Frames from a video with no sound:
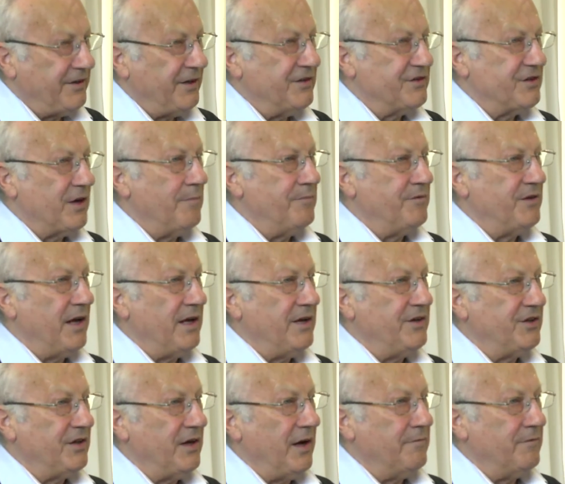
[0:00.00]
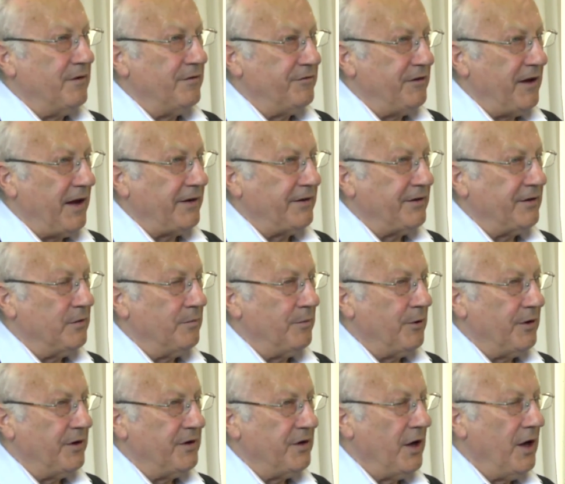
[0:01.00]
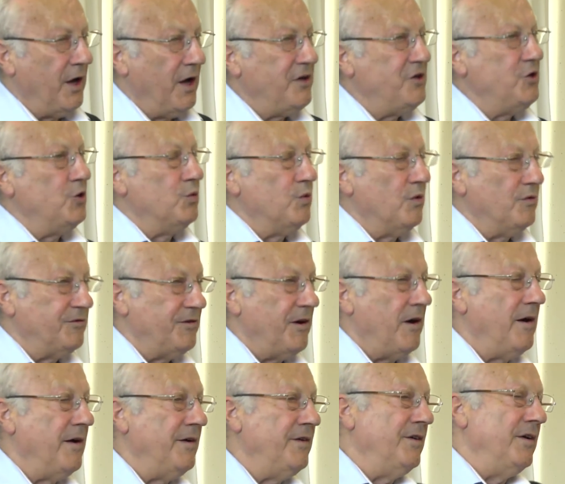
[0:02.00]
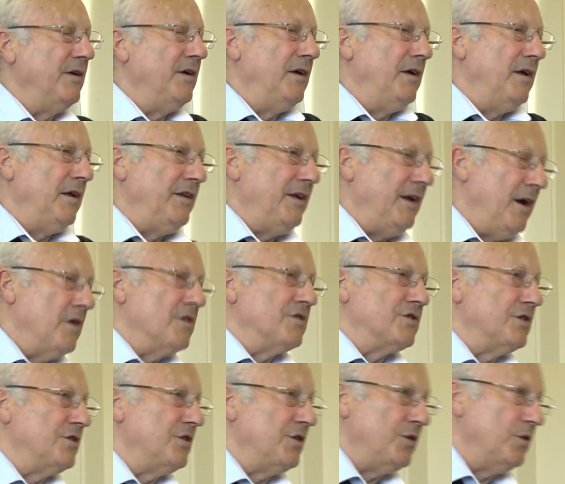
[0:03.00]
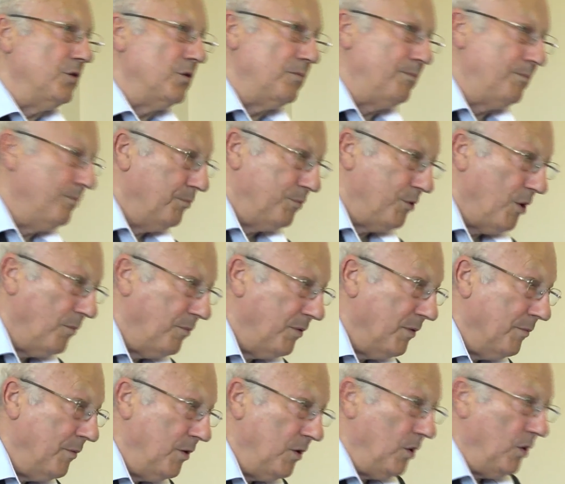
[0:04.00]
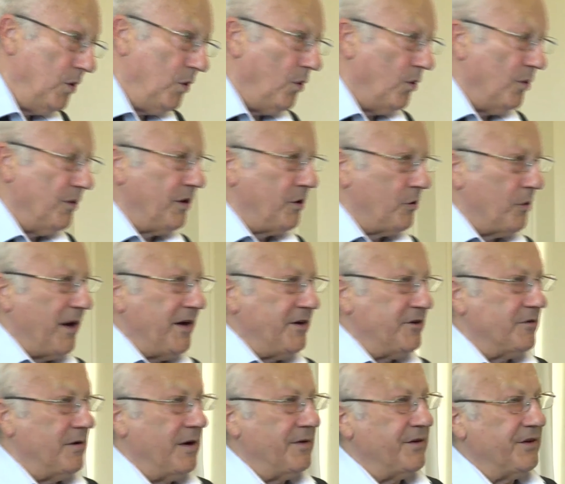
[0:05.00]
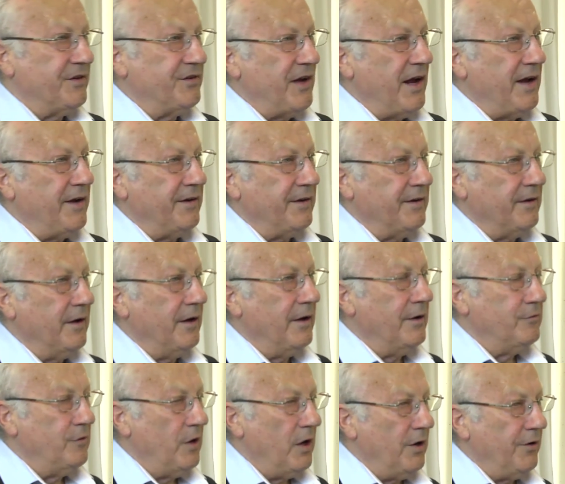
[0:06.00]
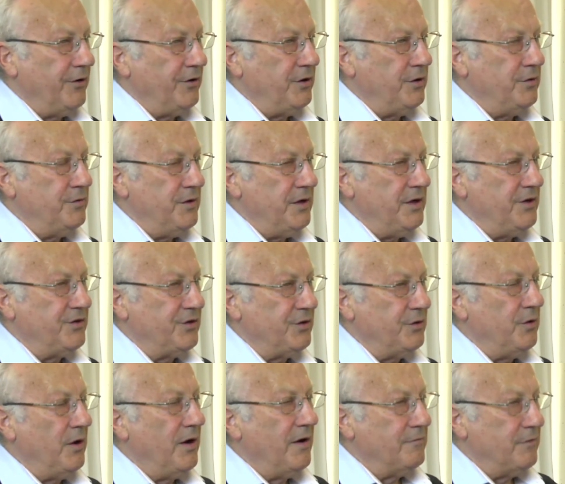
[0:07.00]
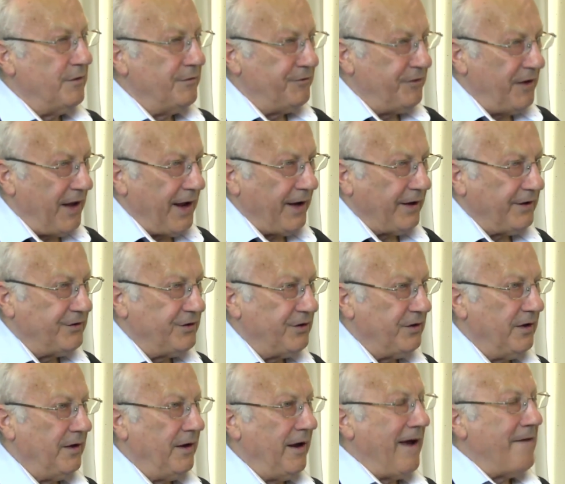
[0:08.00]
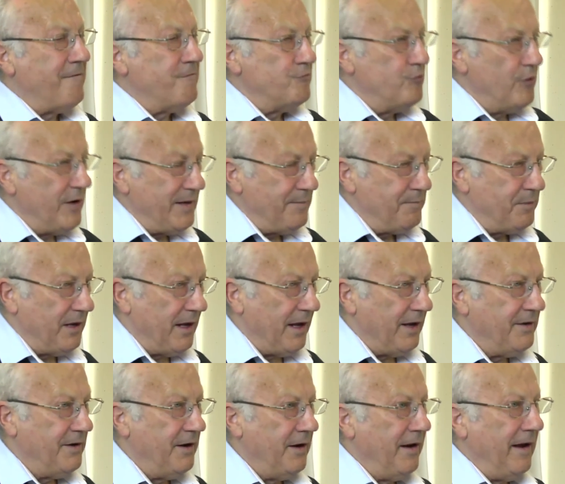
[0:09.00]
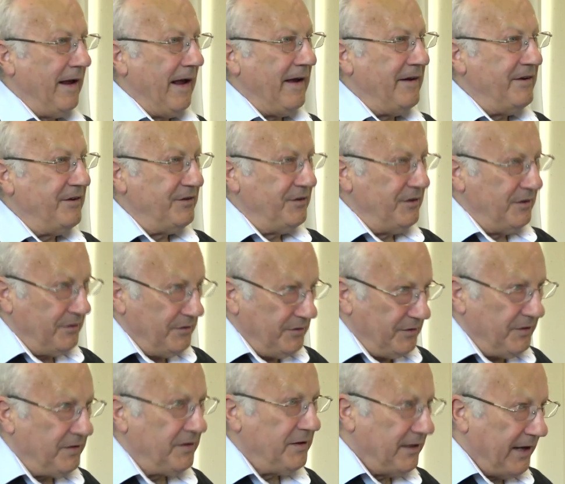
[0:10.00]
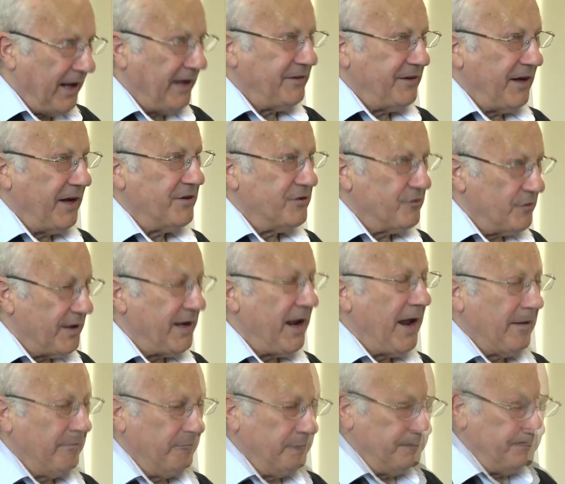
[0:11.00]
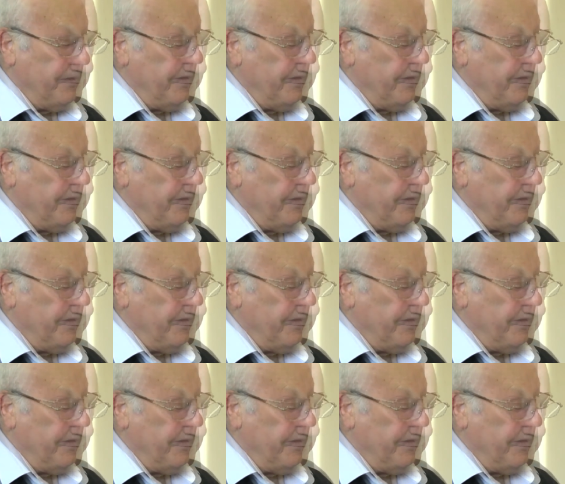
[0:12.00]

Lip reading: some data and reflecting upon it, you will find the answer to your problem or a greater understanding. Rather, you need to reflect and replan and collect data again.